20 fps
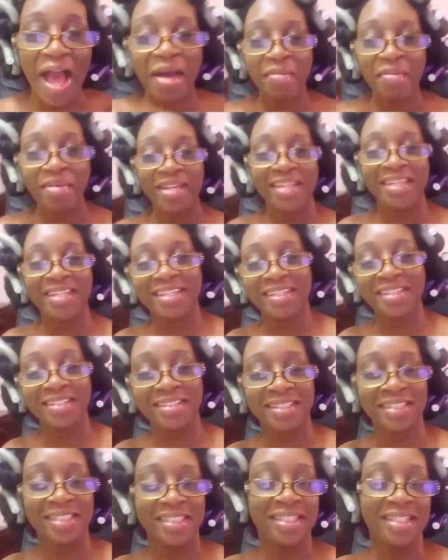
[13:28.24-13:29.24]
I've been
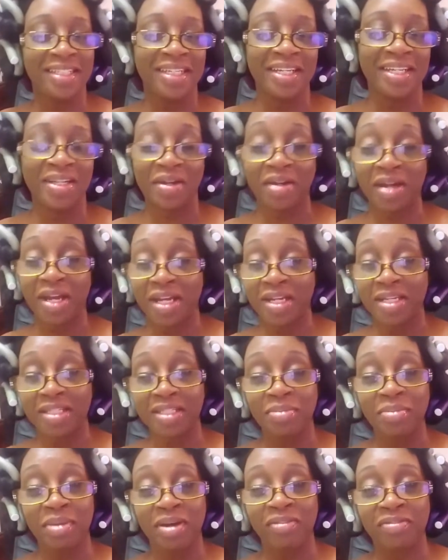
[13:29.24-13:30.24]
here, sitting here,
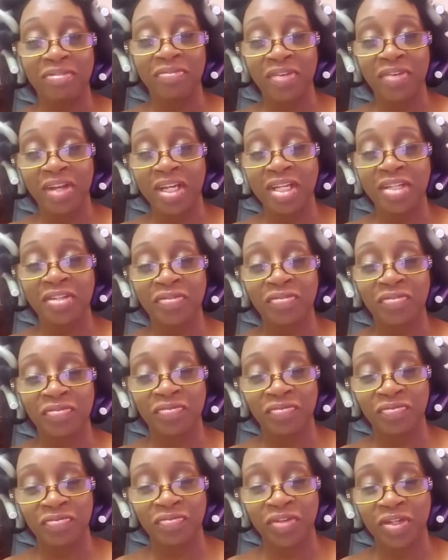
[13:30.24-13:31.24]
editing my Vegas
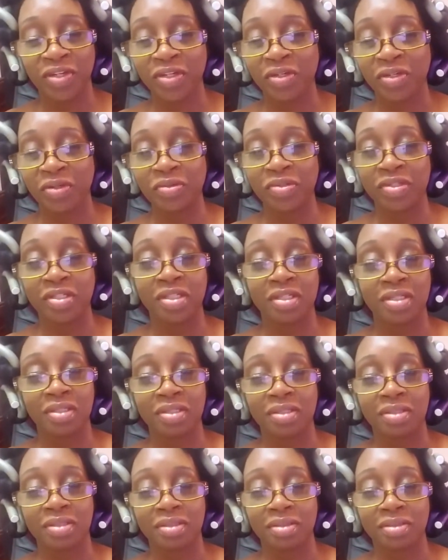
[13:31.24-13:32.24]
video
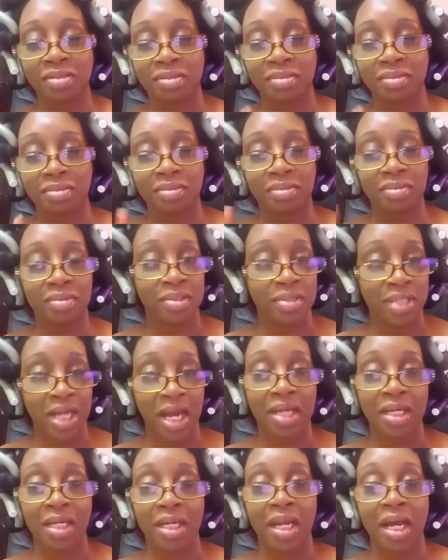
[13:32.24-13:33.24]
since
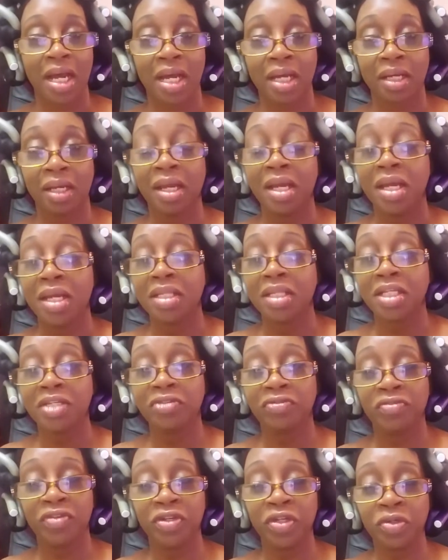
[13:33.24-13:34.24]
9 o'clock.
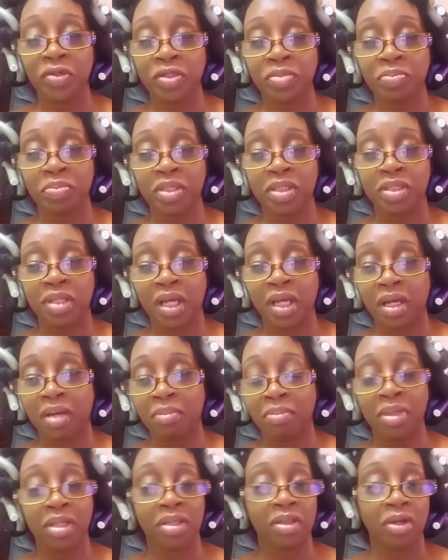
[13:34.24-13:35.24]
This video's been like
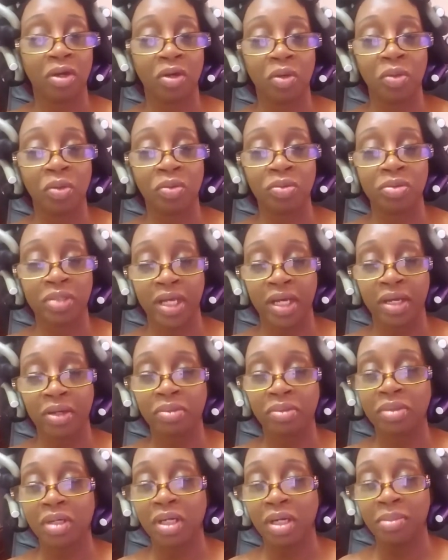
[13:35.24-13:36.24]
a month old
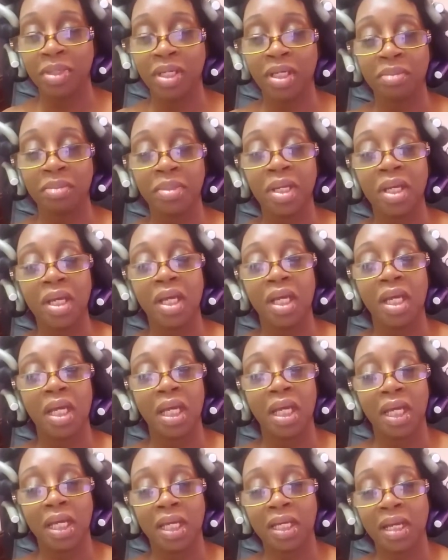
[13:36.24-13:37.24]
now, coming up.
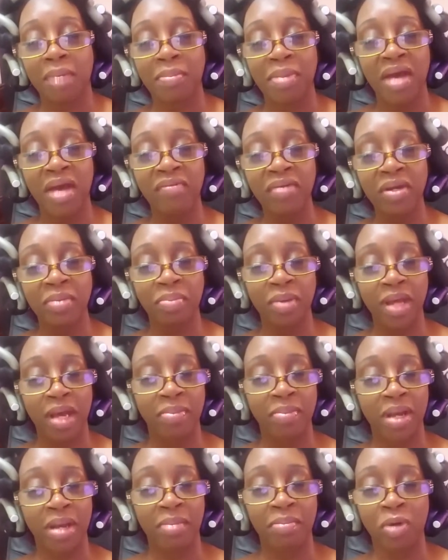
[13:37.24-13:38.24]
And I'm having a
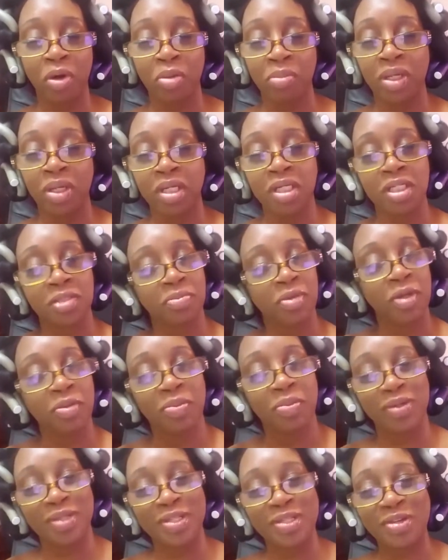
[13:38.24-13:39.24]
blah blah moment because
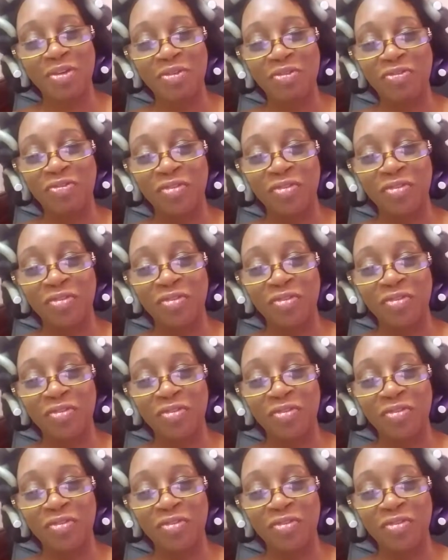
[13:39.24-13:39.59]
people are so